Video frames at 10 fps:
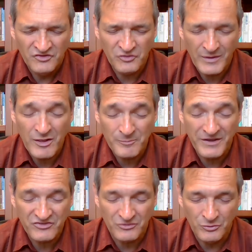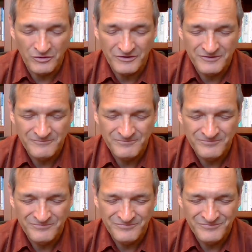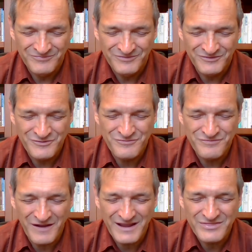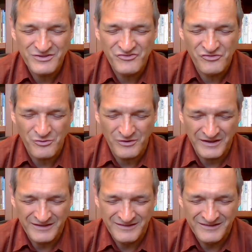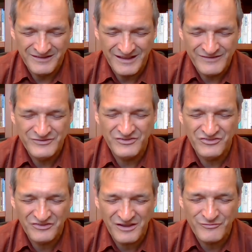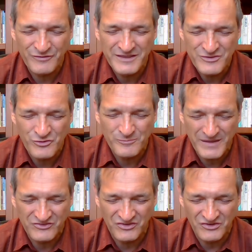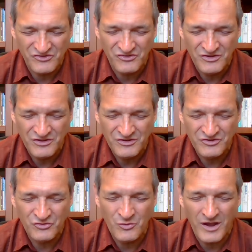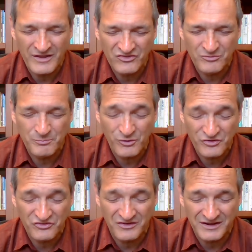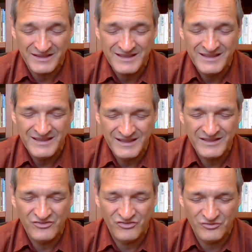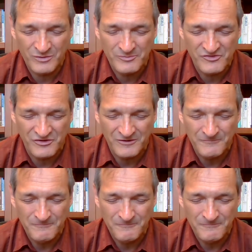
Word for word: So help us, Lord, to find the joy of discovering your message to us personally in Scripture.